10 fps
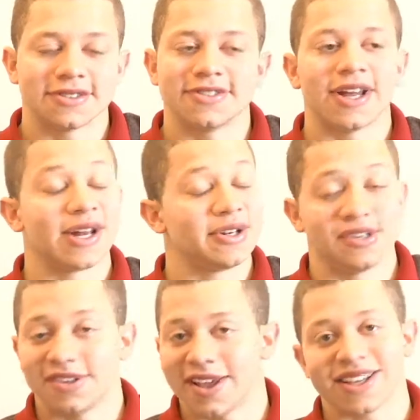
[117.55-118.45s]
it
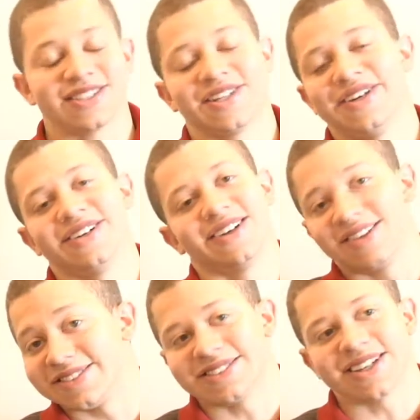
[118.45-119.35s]
takes years,
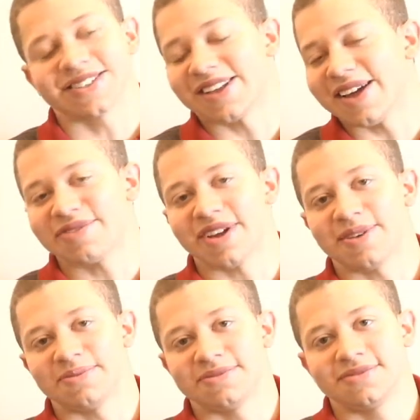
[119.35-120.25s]
and it takes a
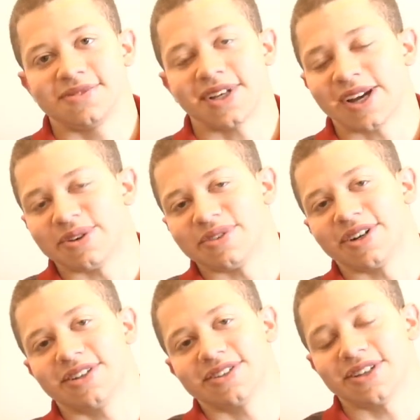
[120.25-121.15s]
lifetime to get over
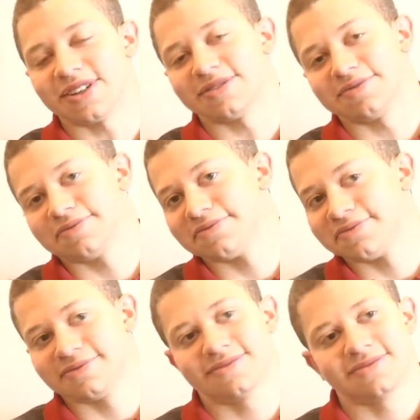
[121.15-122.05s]
it. So
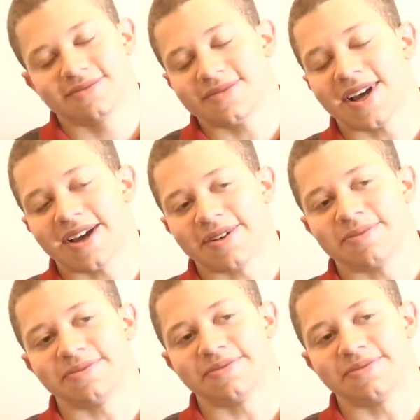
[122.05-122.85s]
to